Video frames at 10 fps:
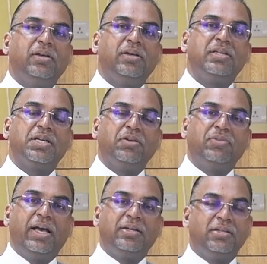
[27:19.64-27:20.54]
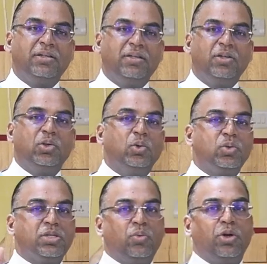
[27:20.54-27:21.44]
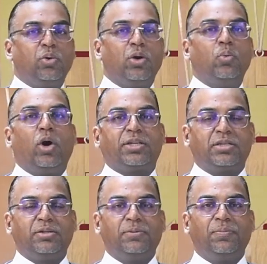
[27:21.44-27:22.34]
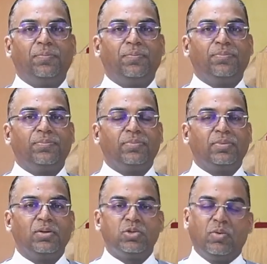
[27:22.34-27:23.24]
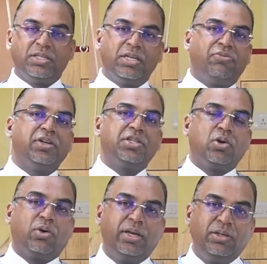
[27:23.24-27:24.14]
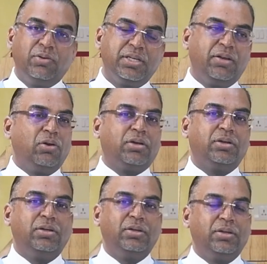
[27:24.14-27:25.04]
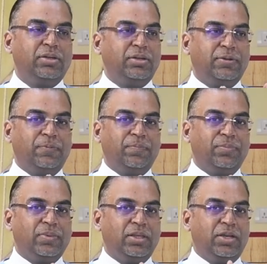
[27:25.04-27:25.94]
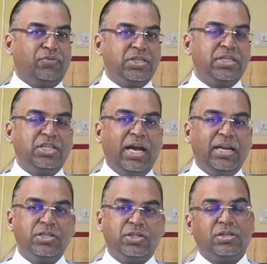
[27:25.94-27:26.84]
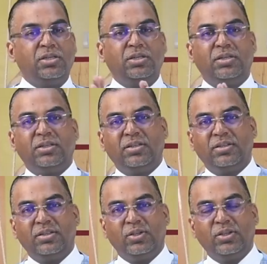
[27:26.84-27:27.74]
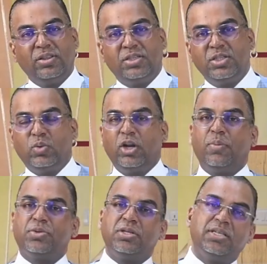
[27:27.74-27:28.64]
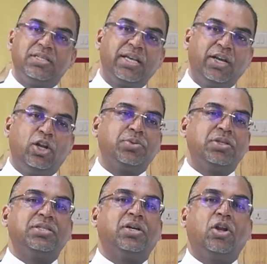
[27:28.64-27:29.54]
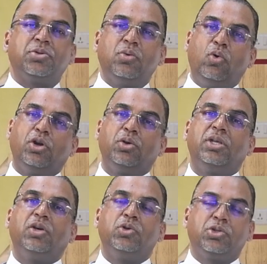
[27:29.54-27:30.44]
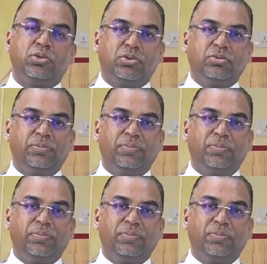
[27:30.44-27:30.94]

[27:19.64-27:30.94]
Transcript: Instead of that, use a word called what. So once they have finished talking, you'll say, look, if this is the challenge, this is one option, this is second option, this is third option, what do you think we should do?